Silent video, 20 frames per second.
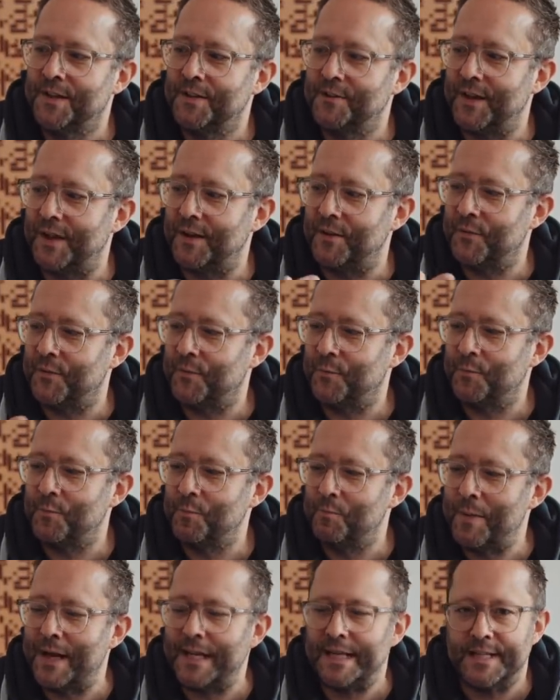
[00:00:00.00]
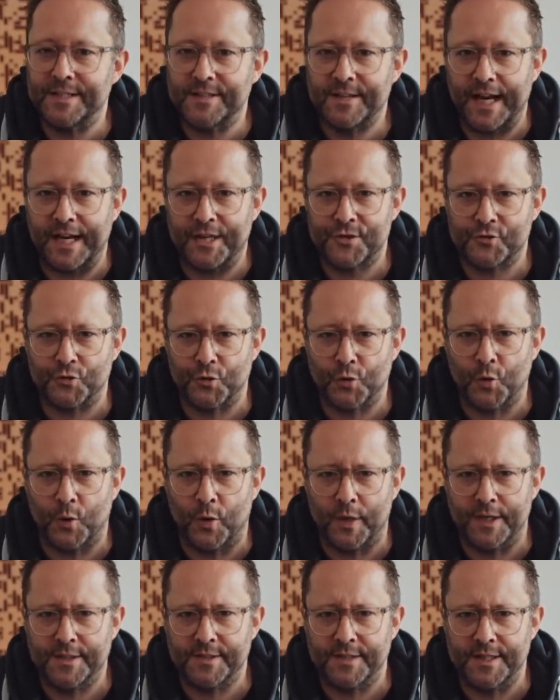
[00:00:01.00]
that many textural
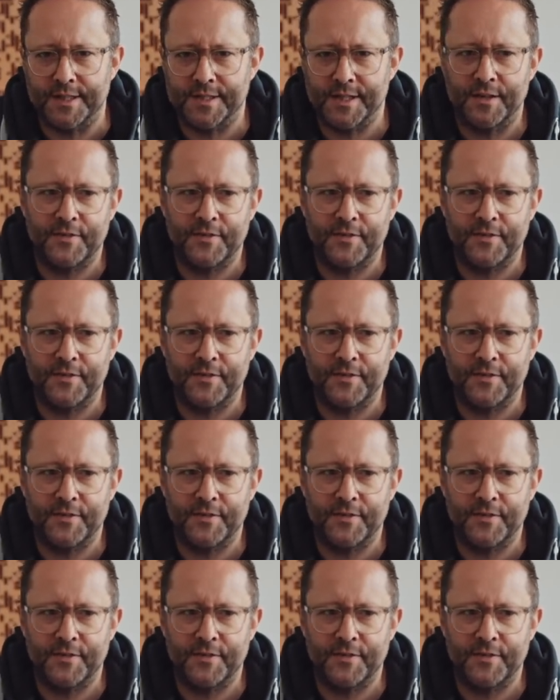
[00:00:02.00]
qualities.